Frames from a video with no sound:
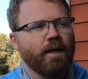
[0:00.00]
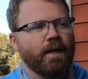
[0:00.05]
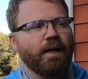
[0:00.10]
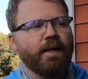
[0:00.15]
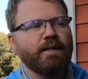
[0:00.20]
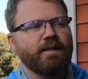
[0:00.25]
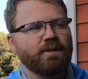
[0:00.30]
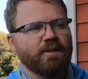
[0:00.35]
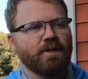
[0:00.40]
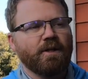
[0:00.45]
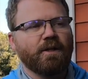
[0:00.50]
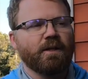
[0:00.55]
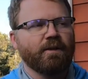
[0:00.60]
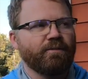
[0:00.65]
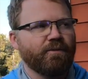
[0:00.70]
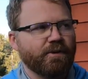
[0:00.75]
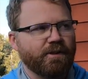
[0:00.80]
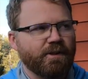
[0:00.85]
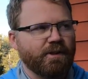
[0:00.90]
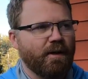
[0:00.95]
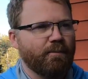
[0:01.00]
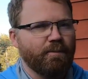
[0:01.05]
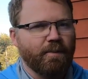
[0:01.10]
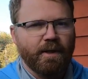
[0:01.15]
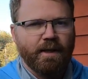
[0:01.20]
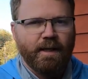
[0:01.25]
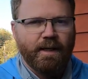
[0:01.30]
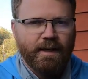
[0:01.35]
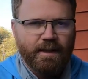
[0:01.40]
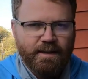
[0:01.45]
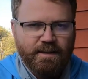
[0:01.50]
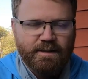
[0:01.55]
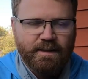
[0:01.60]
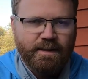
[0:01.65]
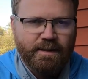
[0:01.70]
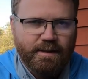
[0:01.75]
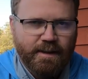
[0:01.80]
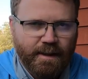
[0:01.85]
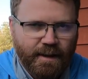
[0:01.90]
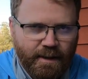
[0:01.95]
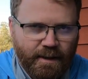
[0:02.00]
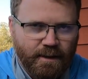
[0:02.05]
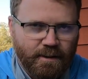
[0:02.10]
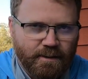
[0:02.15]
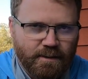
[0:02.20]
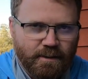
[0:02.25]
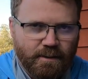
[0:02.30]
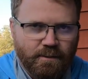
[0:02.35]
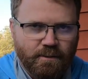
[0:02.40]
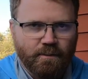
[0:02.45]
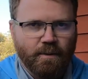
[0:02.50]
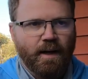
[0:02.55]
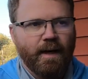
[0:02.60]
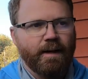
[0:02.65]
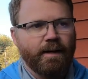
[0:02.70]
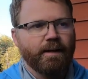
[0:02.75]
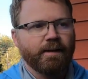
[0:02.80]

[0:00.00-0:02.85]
He's looking for something easy to eat, right?